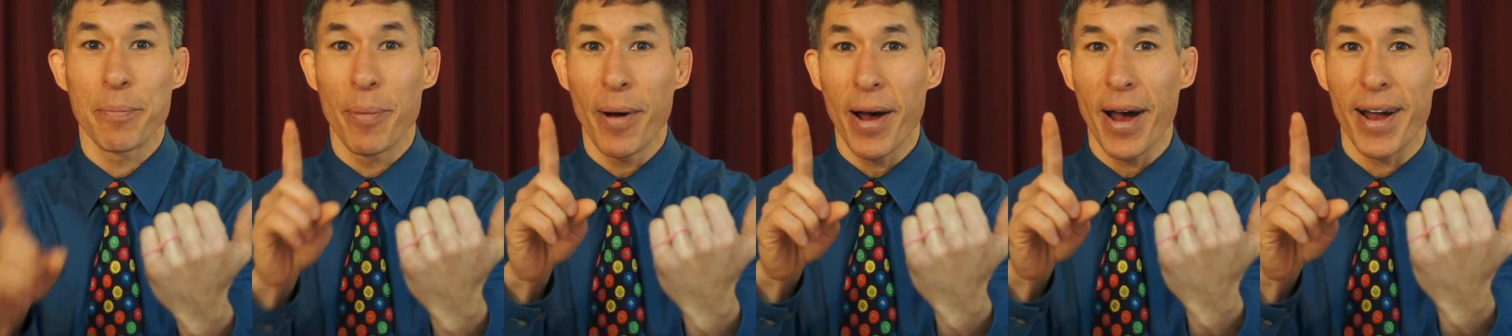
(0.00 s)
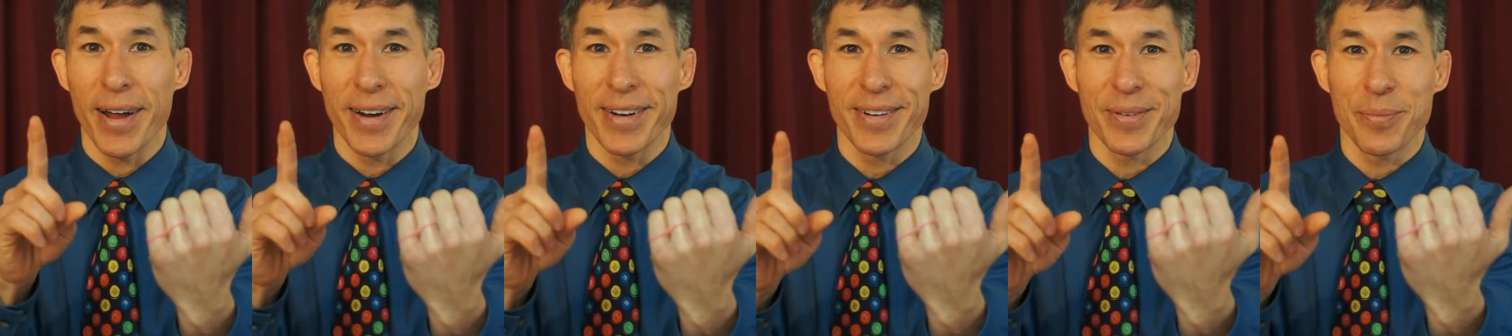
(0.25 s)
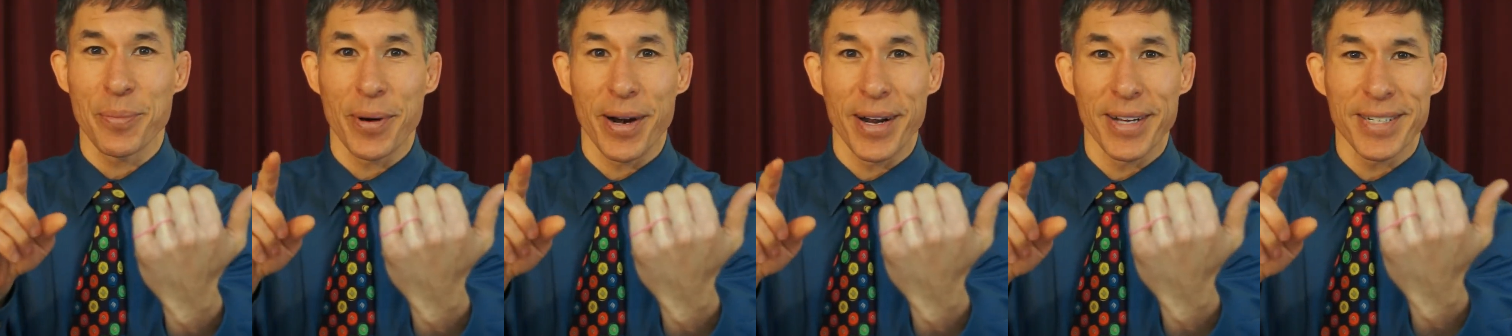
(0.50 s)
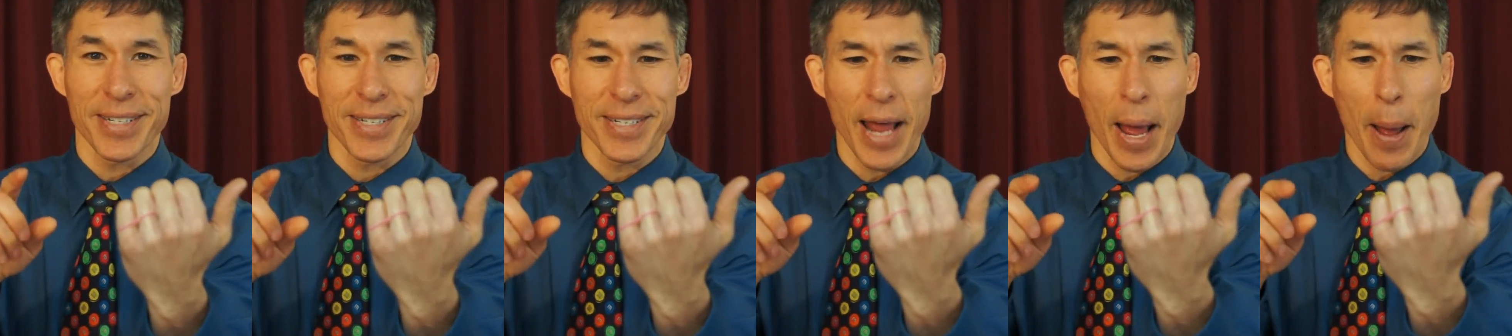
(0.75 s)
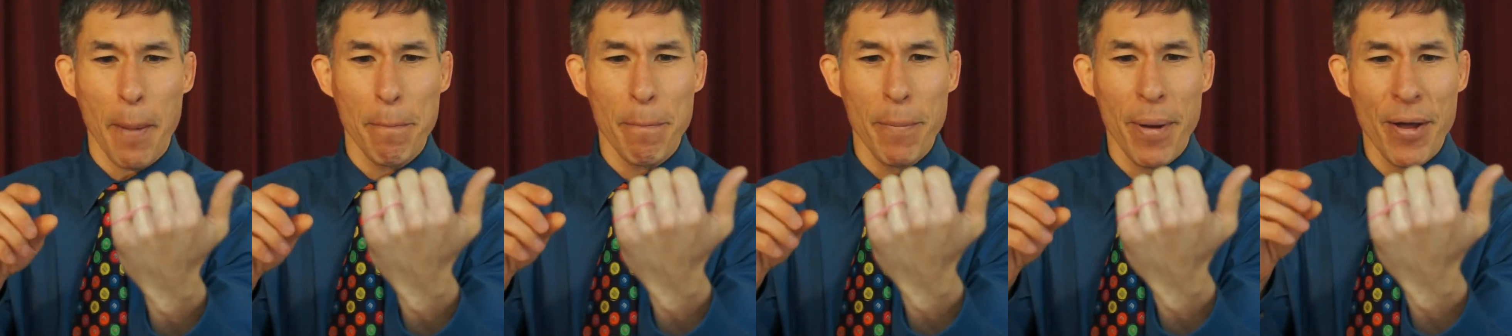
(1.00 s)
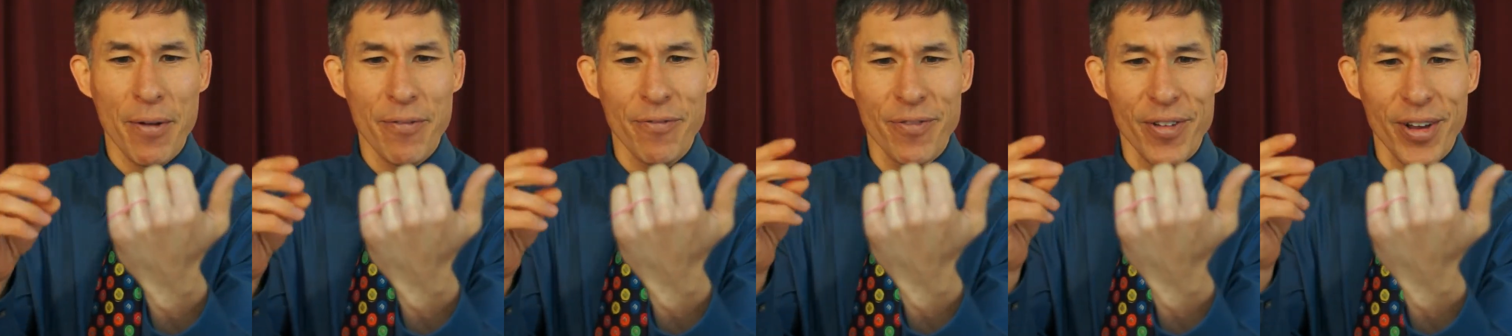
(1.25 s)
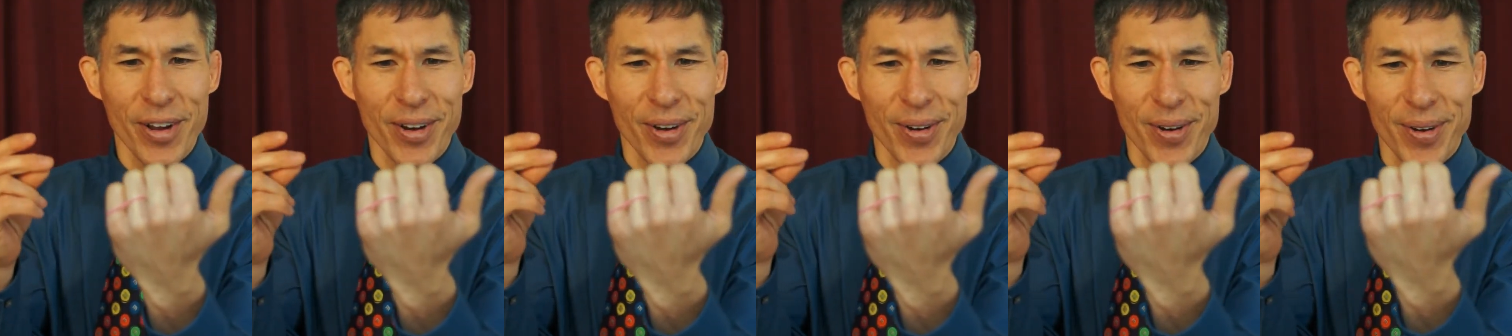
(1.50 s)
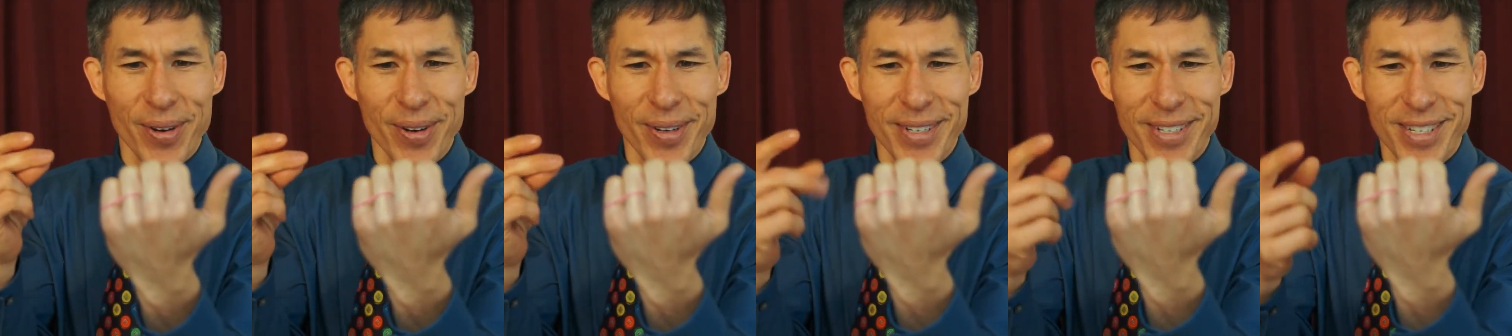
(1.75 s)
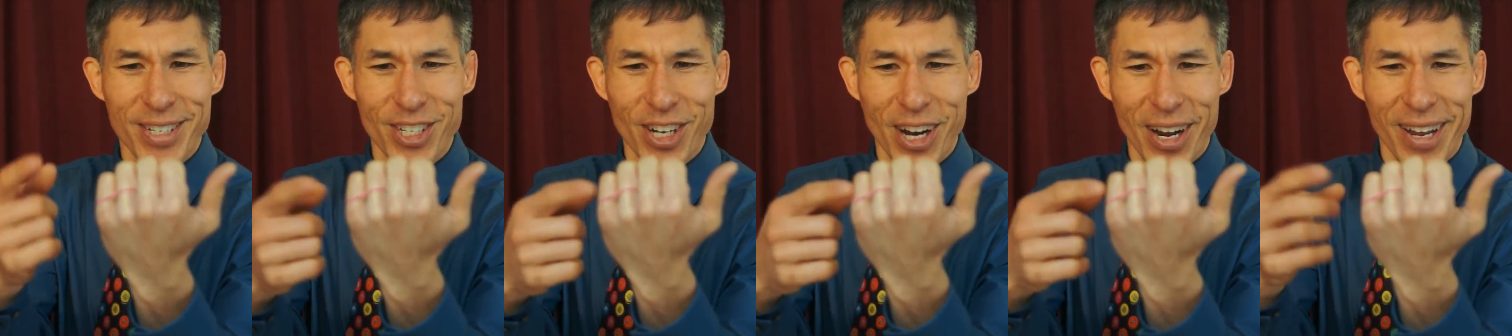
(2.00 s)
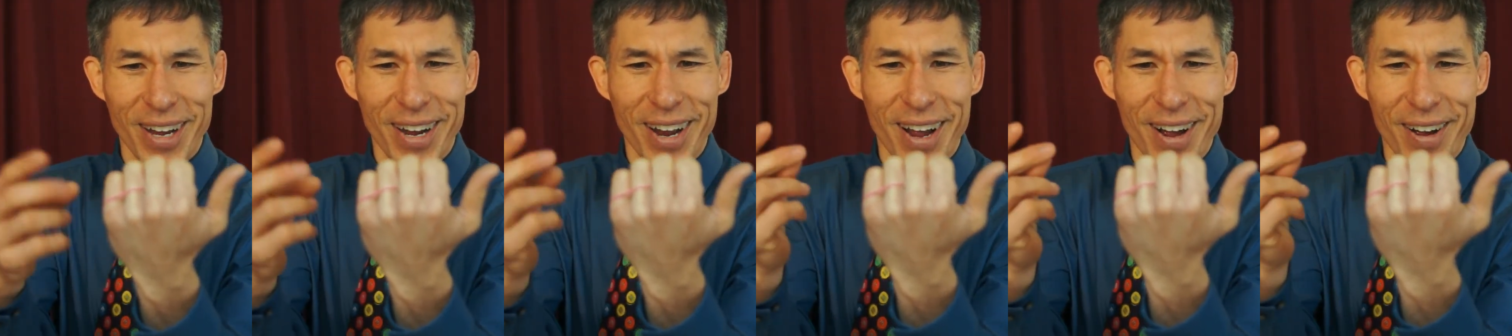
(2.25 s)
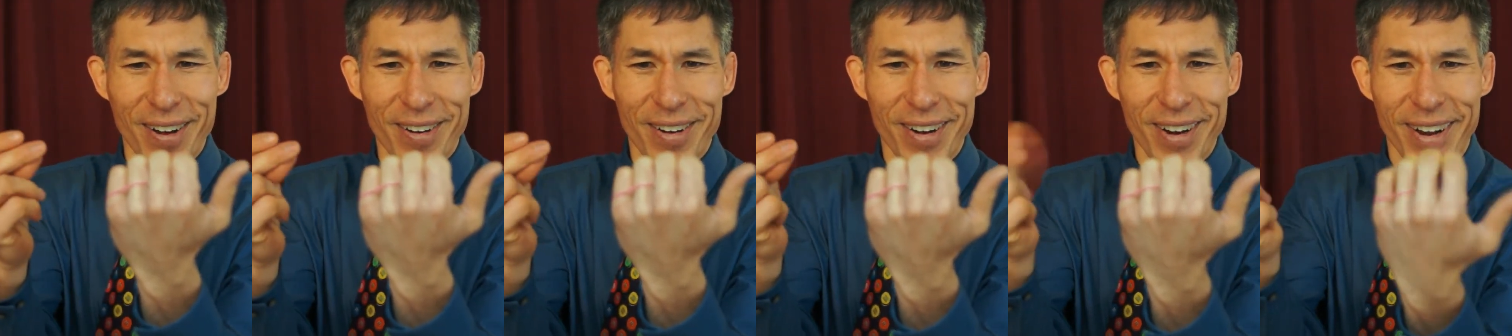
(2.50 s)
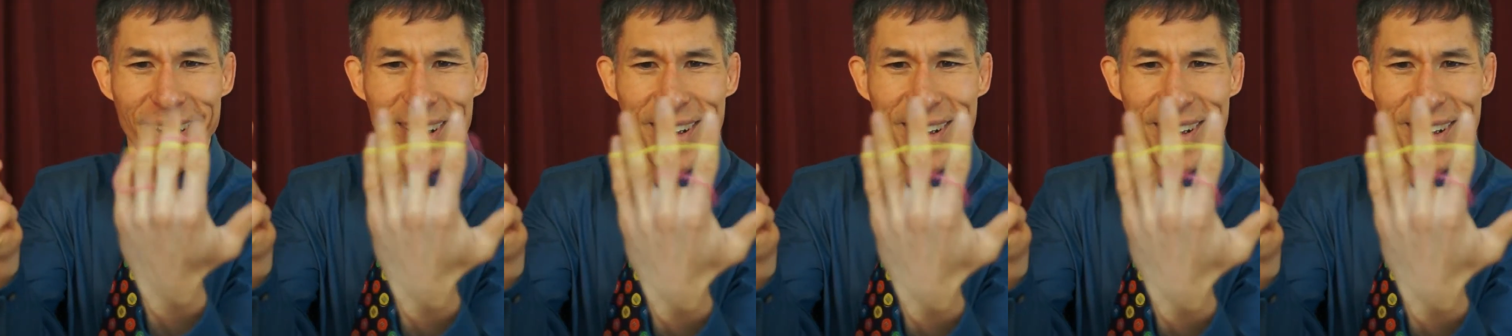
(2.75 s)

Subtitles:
but when I snap my fingers, check it out.